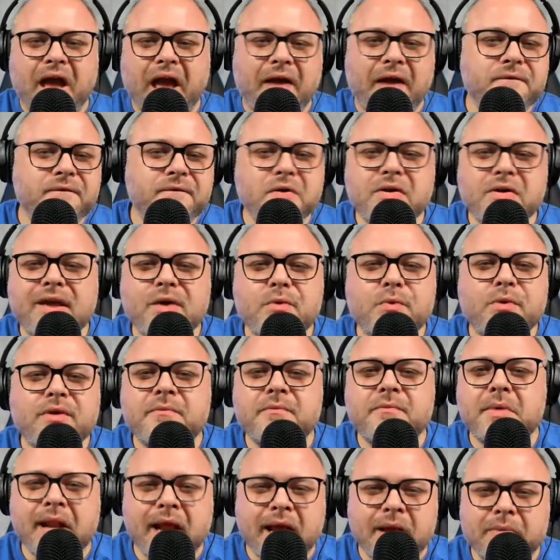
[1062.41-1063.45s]
I feel like
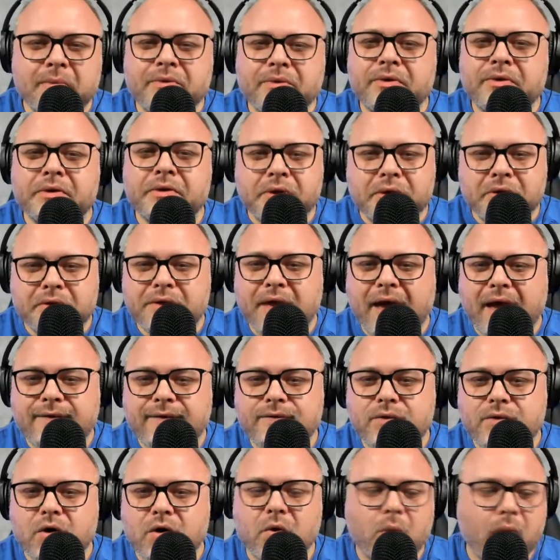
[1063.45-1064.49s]
we've been able to do that
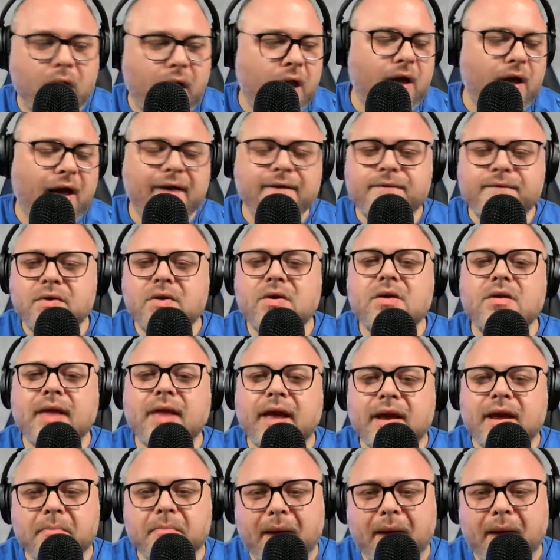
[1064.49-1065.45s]
for a while. I feel like my